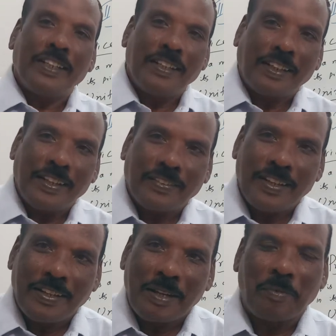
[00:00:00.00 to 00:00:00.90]
increase
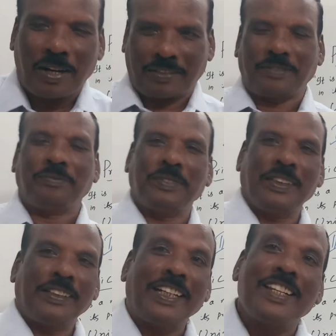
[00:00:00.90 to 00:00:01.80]
in demand.
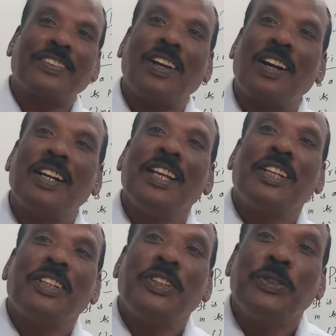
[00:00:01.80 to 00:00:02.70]
That is called
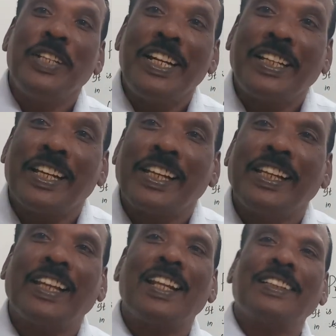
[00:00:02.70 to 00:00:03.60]

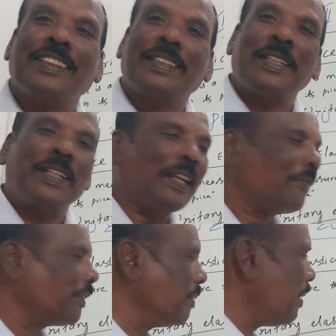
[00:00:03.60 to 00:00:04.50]
unitary elasticity
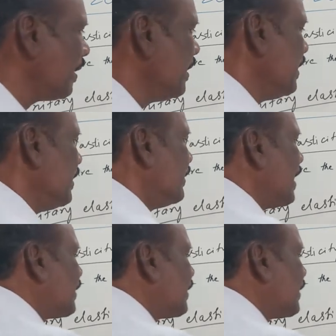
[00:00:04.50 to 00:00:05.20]
of demand. You have